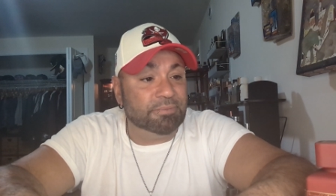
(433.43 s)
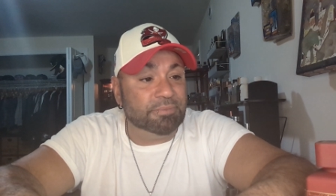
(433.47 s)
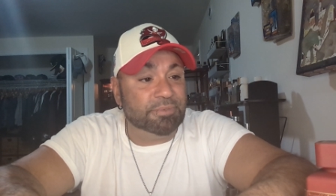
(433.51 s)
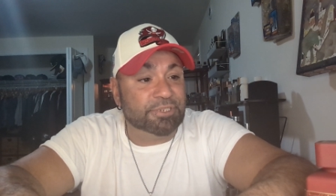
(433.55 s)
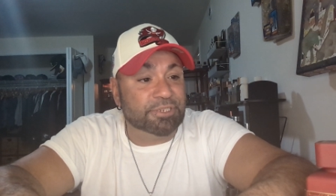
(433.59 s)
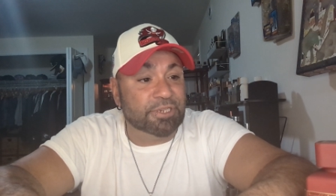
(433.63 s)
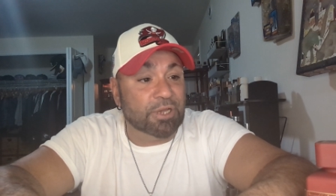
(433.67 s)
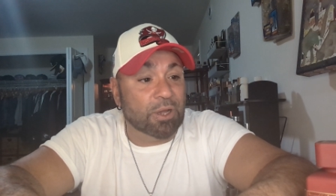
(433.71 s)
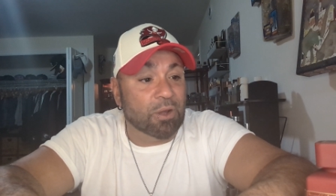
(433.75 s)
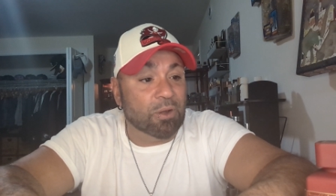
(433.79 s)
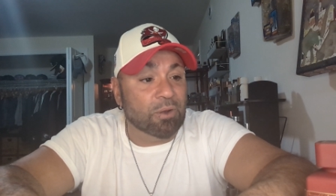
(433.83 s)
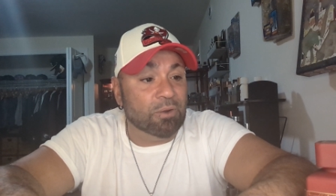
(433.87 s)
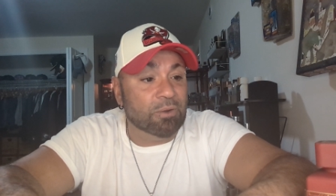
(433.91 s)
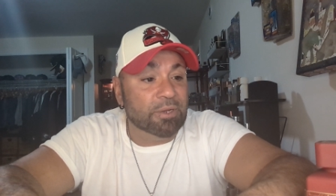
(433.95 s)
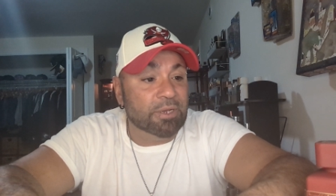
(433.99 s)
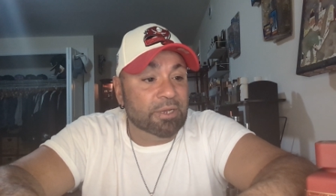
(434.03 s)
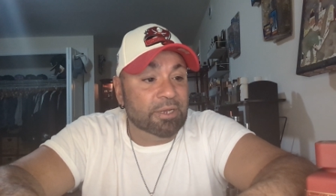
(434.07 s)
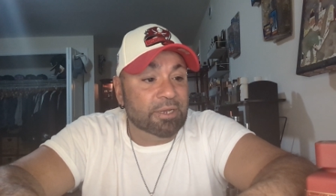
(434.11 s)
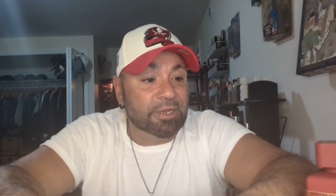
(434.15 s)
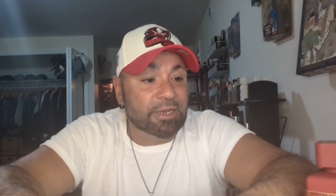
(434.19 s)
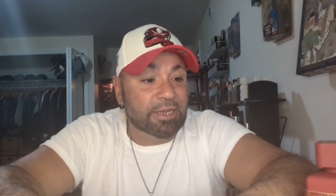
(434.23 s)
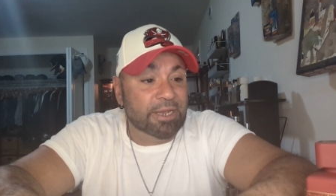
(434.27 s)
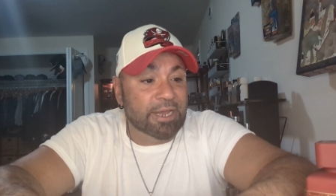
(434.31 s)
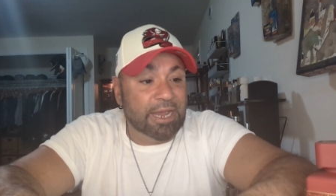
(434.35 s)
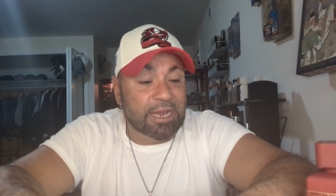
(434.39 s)
So,
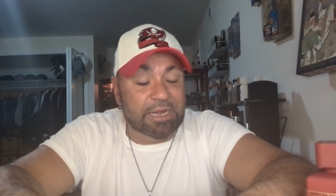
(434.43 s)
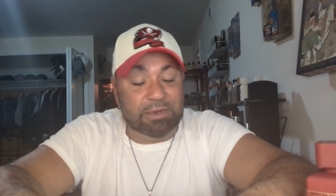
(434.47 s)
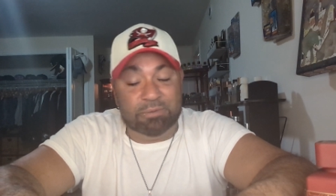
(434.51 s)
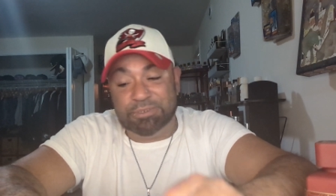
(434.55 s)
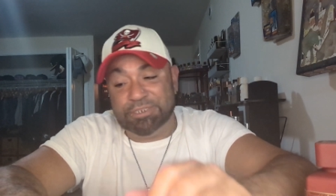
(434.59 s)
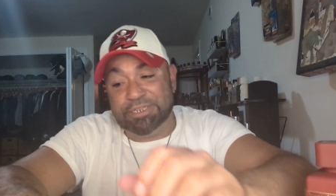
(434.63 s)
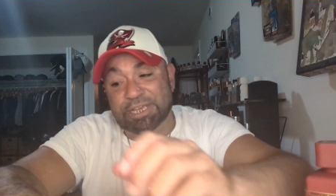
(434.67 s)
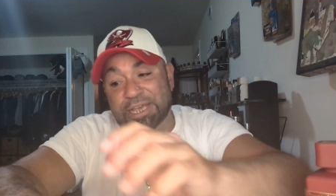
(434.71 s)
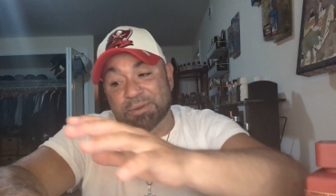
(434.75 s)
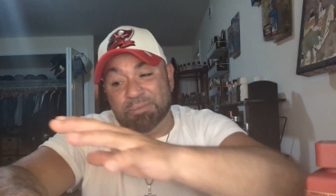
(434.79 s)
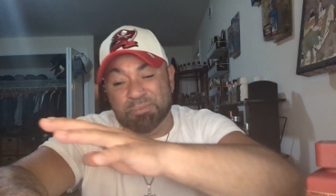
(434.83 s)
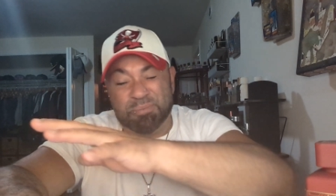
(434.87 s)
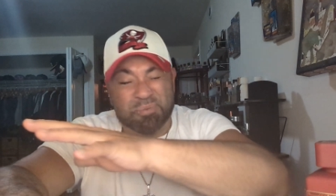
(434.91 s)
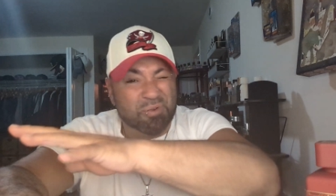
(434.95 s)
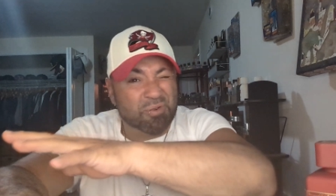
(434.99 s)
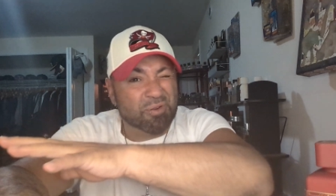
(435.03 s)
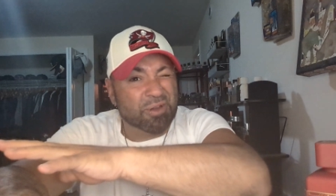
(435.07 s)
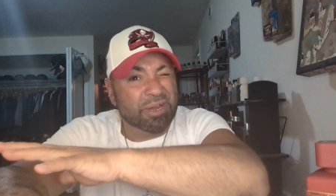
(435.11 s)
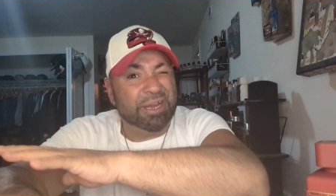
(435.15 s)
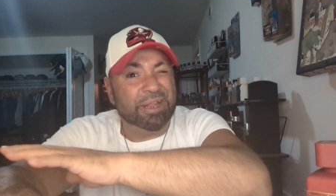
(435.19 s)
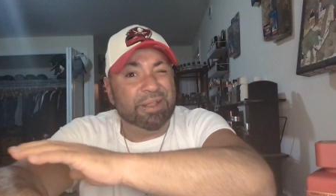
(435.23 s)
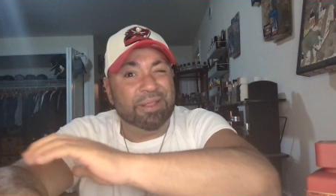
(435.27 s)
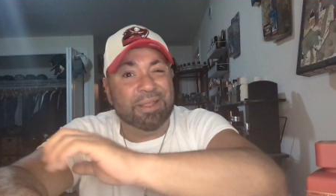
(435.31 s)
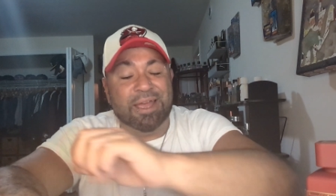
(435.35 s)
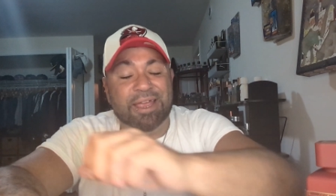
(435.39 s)
and it was getting
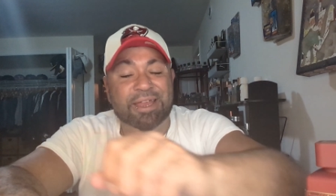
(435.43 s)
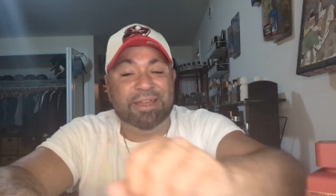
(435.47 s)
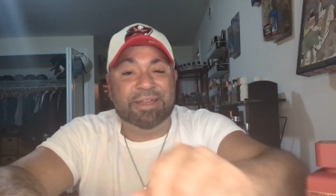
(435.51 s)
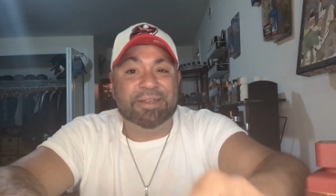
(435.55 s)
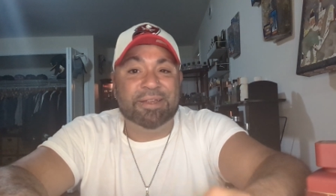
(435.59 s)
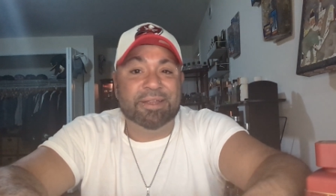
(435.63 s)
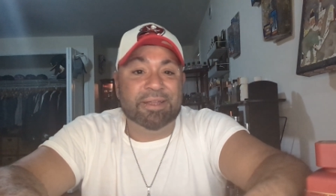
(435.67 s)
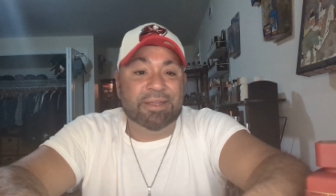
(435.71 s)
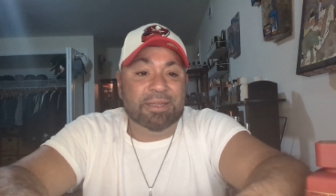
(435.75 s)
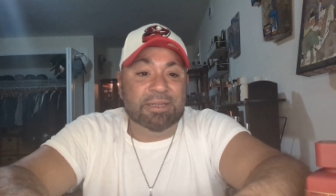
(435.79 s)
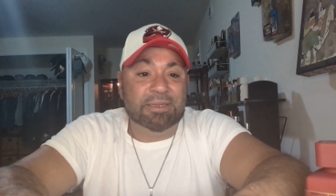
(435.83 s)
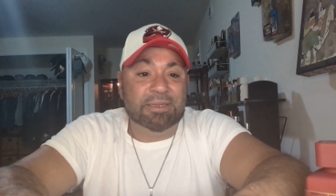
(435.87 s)
pretty light.